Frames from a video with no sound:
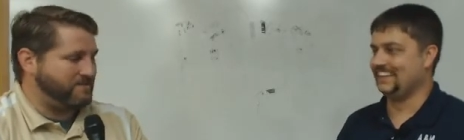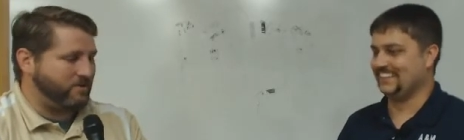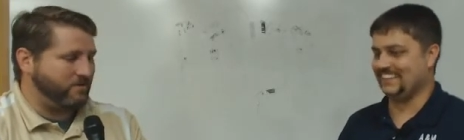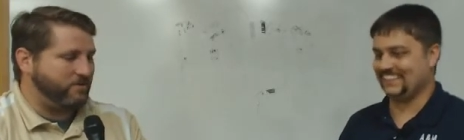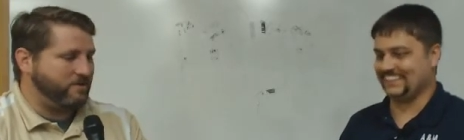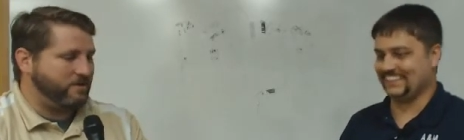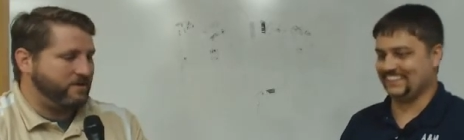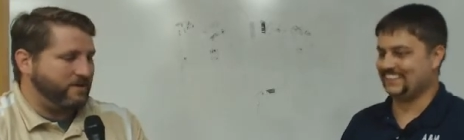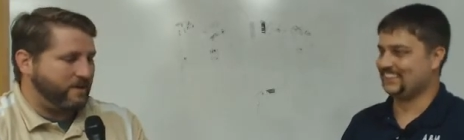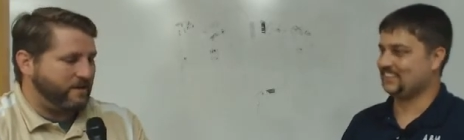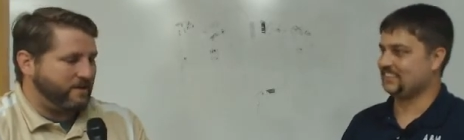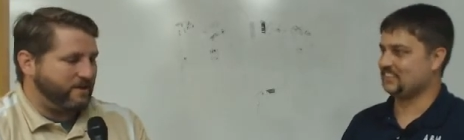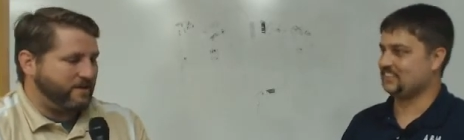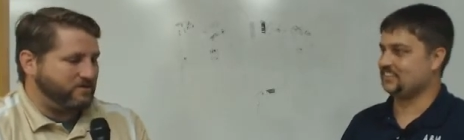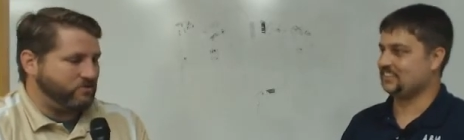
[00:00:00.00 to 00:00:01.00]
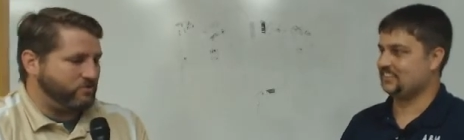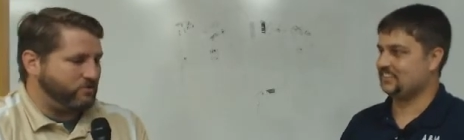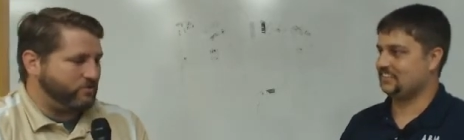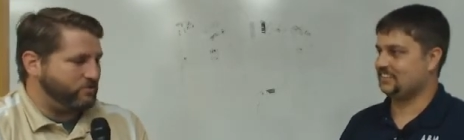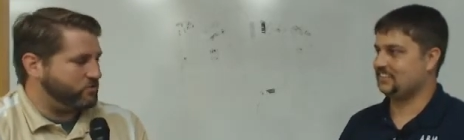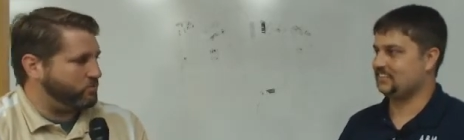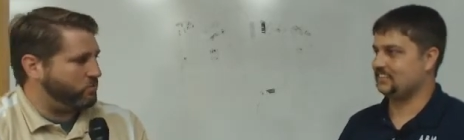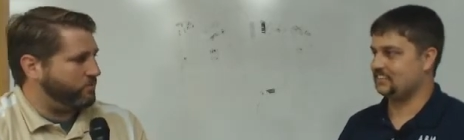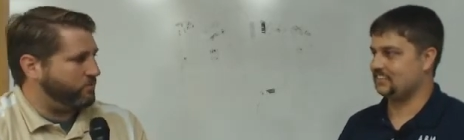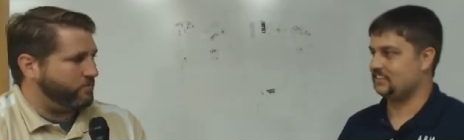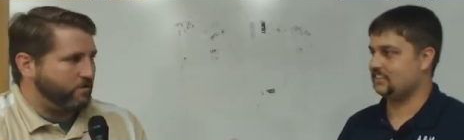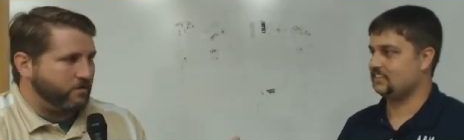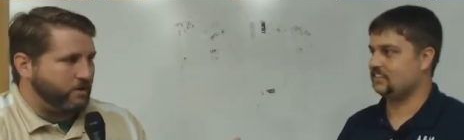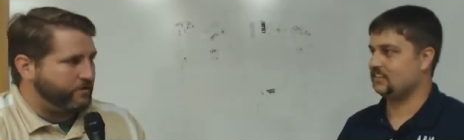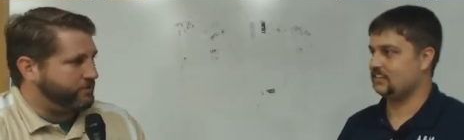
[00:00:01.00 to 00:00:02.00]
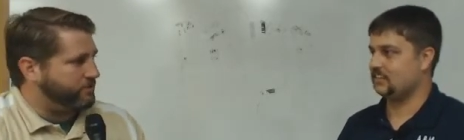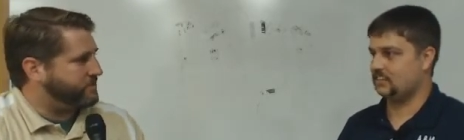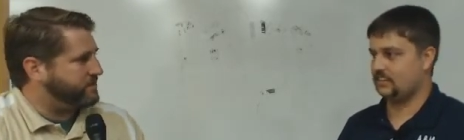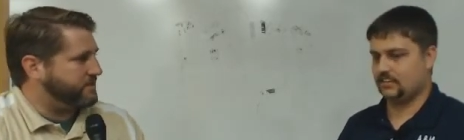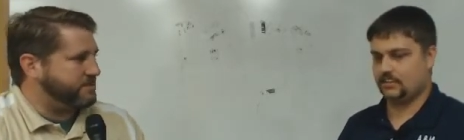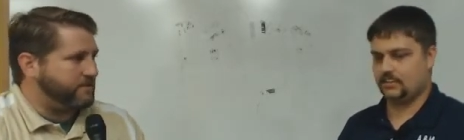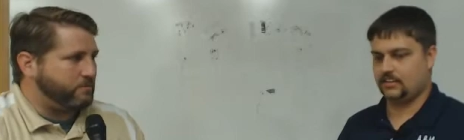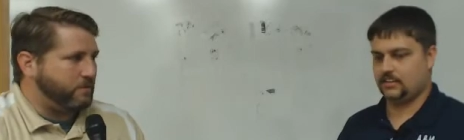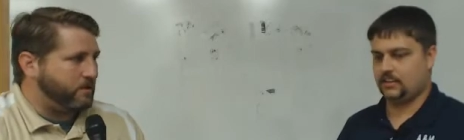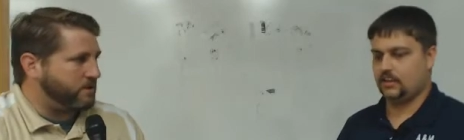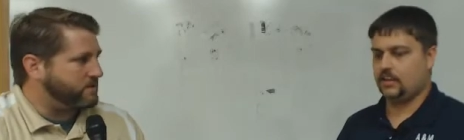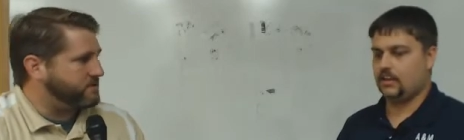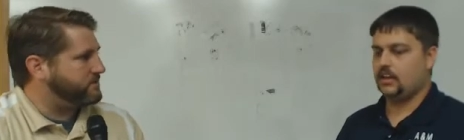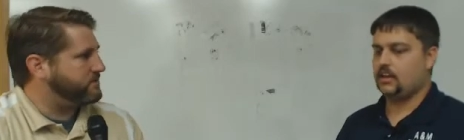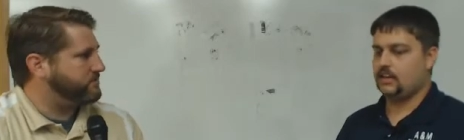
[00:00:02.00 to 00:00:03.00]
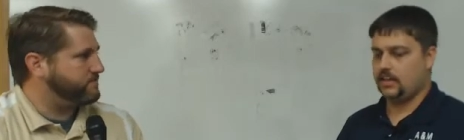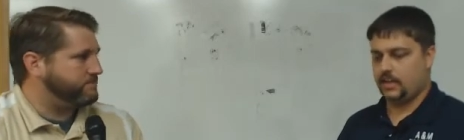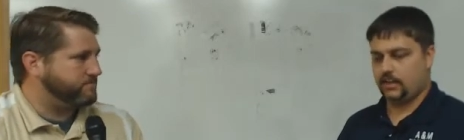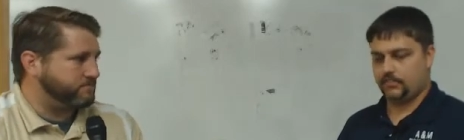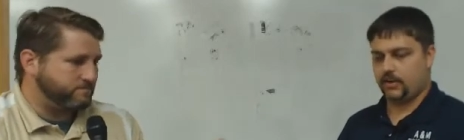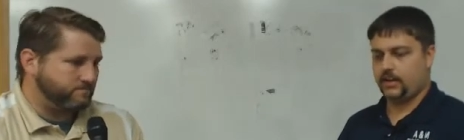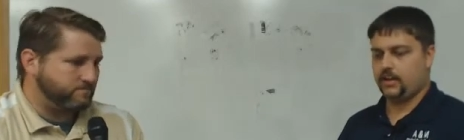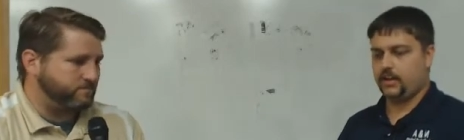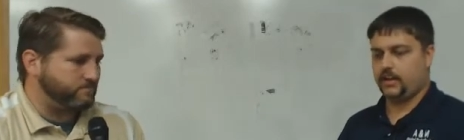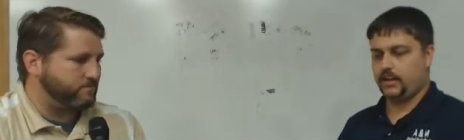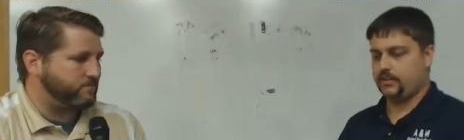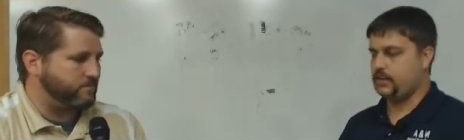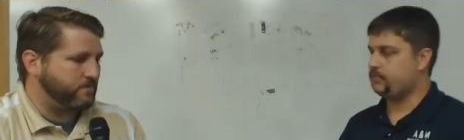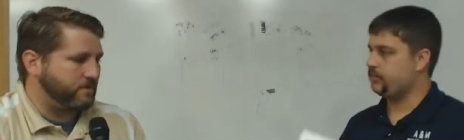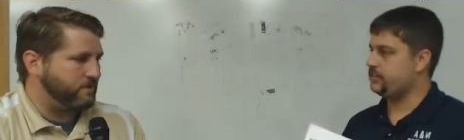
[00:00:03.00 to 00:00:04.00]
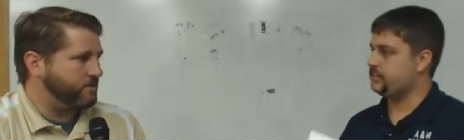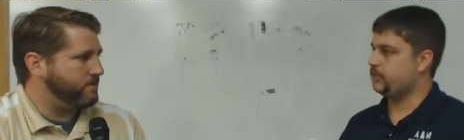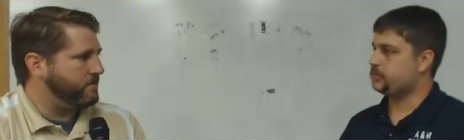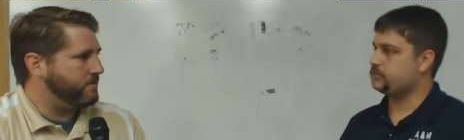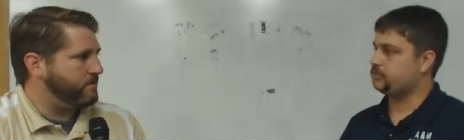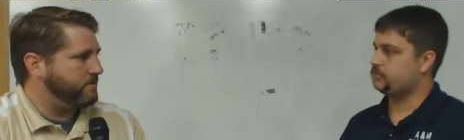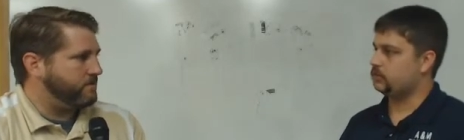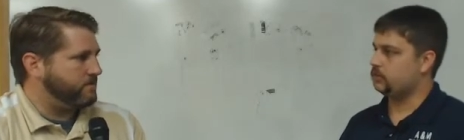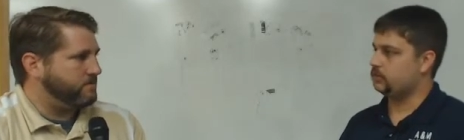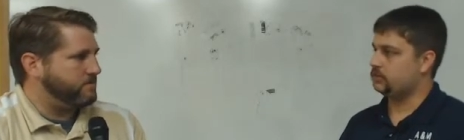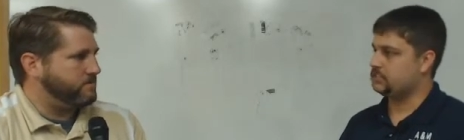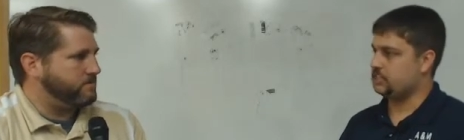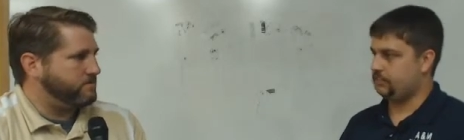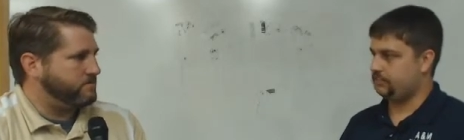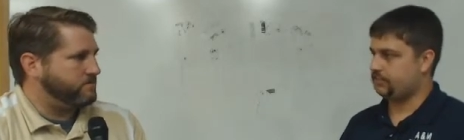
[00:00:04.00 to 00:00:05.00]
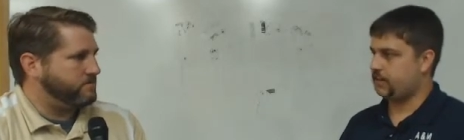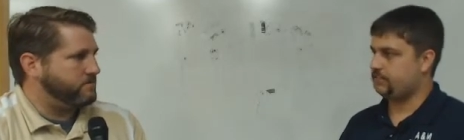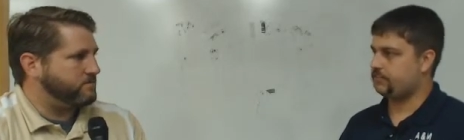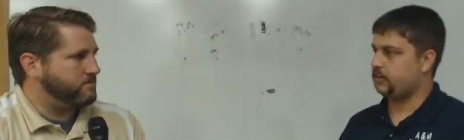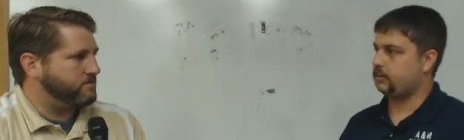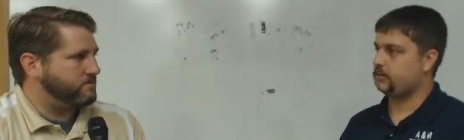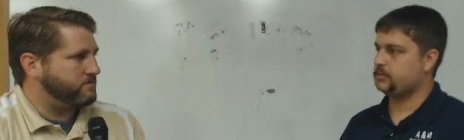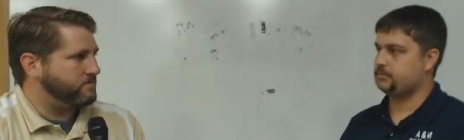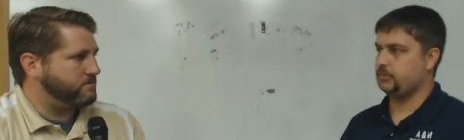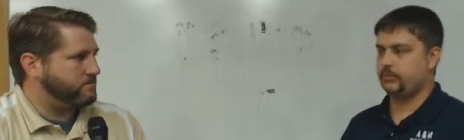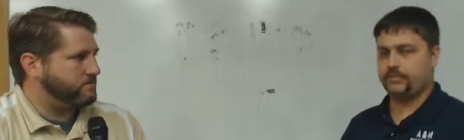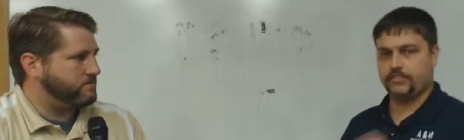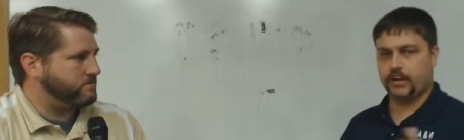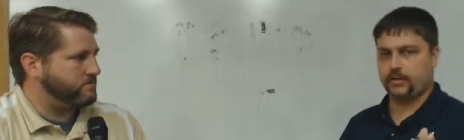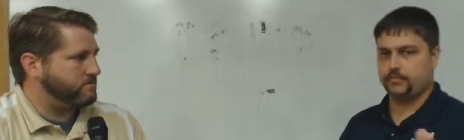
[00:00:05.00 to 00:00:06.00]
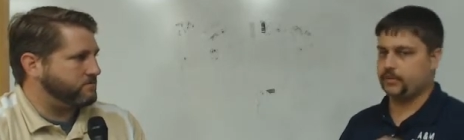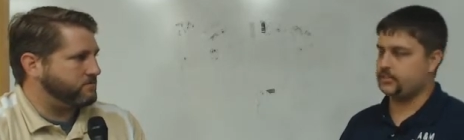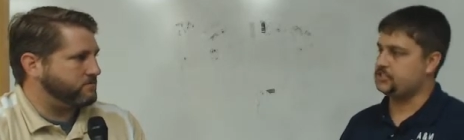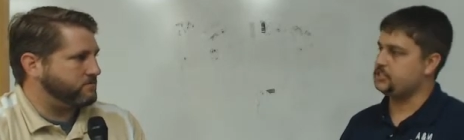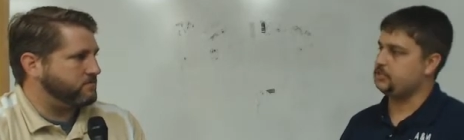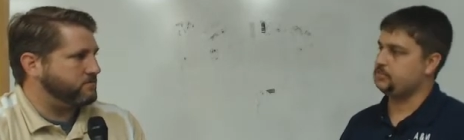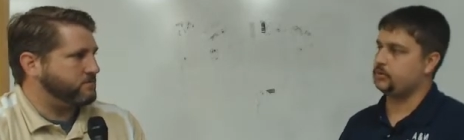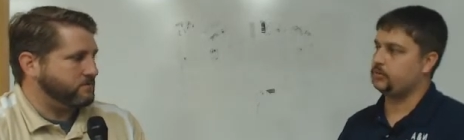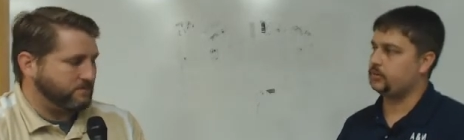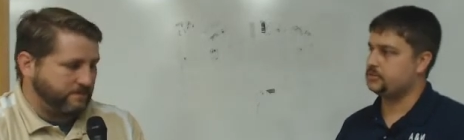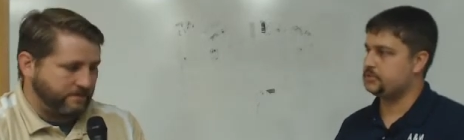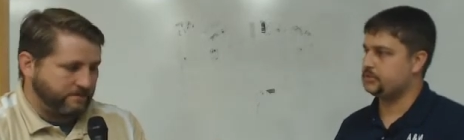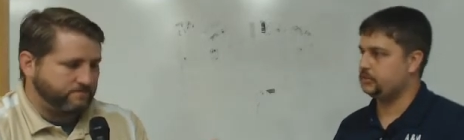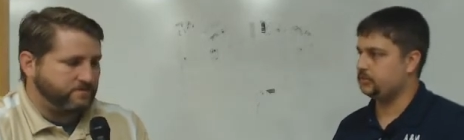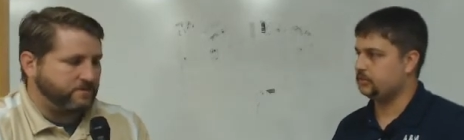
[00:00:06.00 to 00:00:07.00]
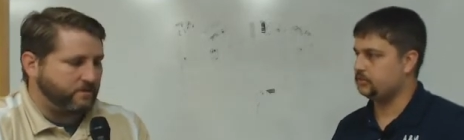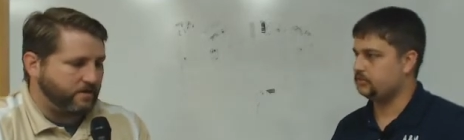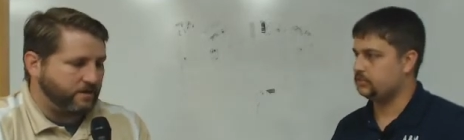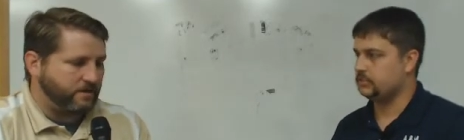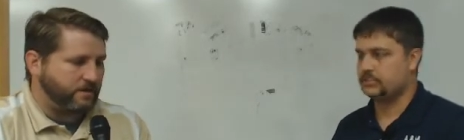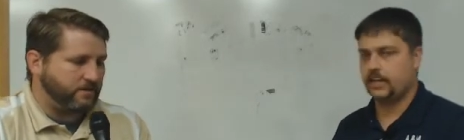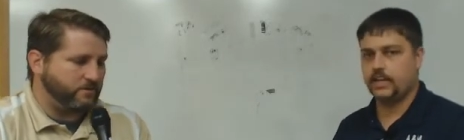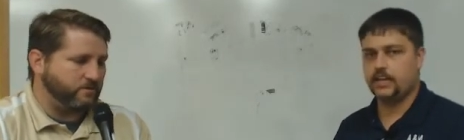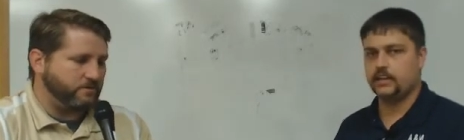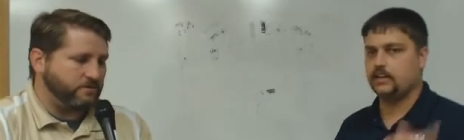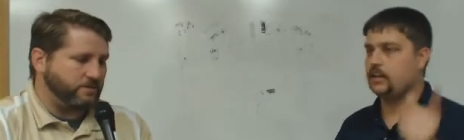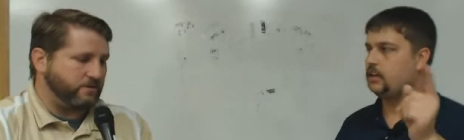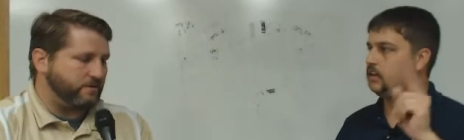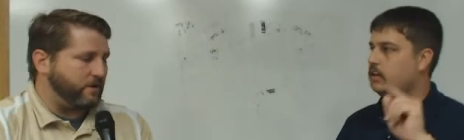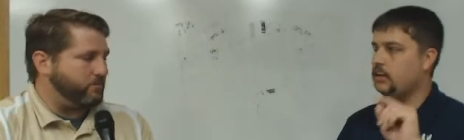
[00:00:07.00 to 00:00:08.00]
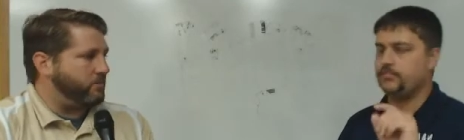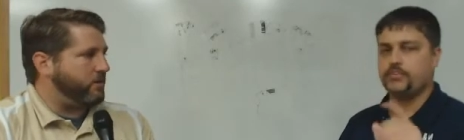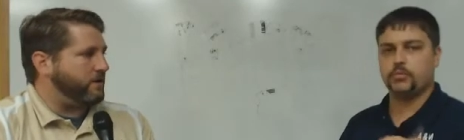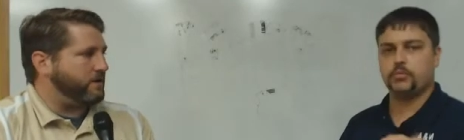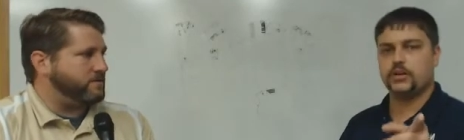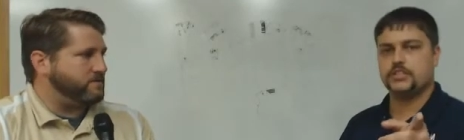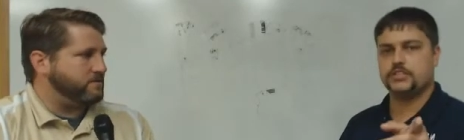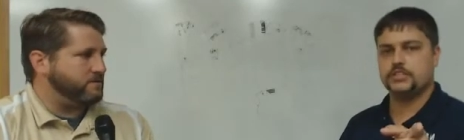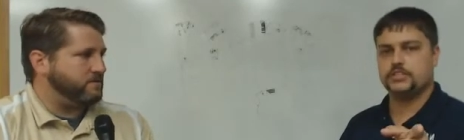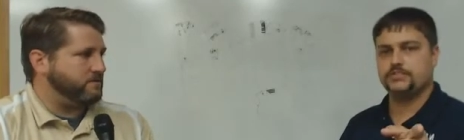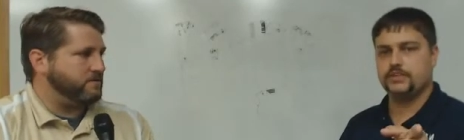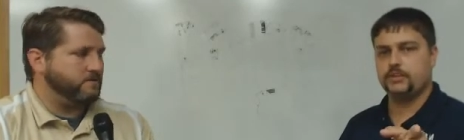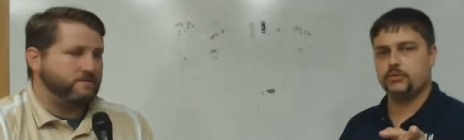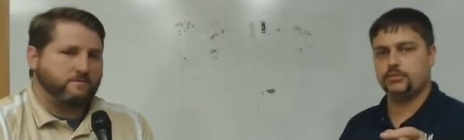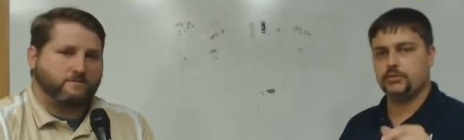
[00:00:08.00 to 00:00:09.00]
Speaker 1: so uh, it's on your store for under sixty bucks.
Speaker 2: Yeah, right. Uh, it retails for seventy five dollars, but we've got it much cheaper on our yep. store. So, so and if price. you're watching this video